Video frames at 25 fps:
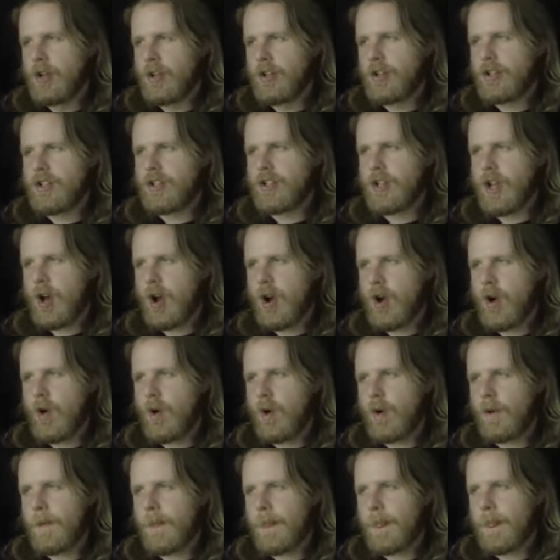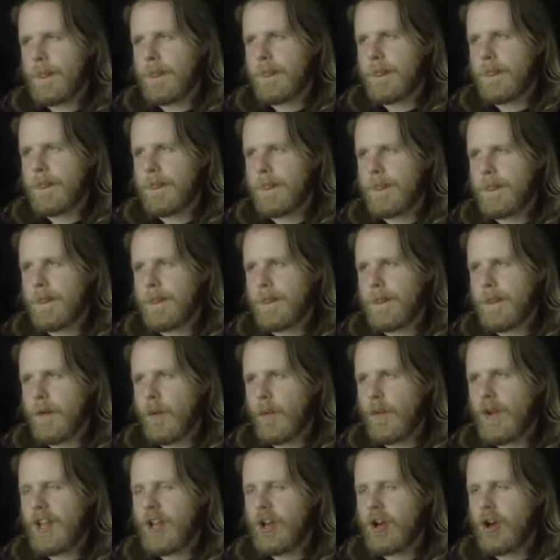So
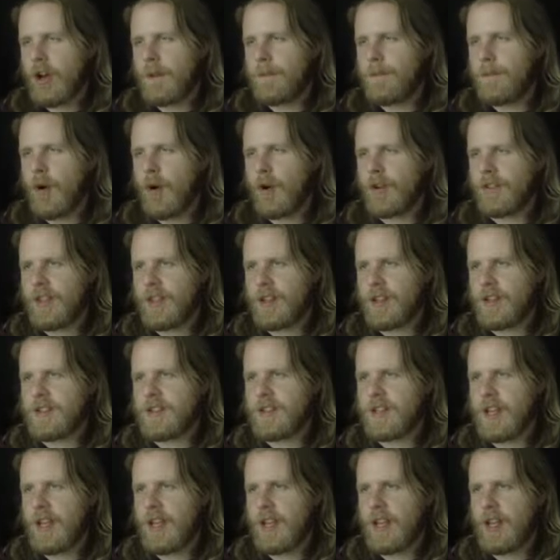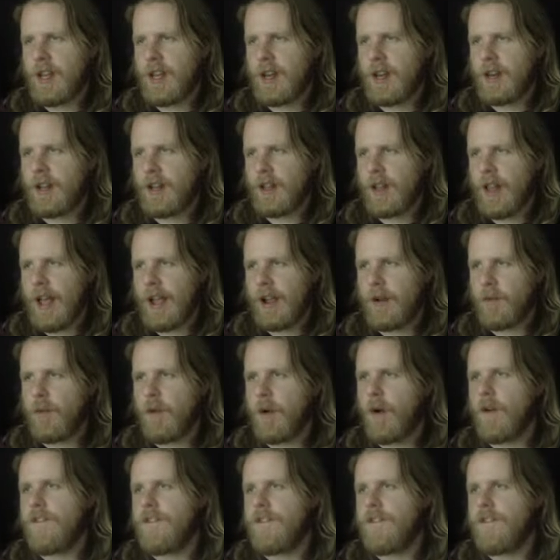we could put this in like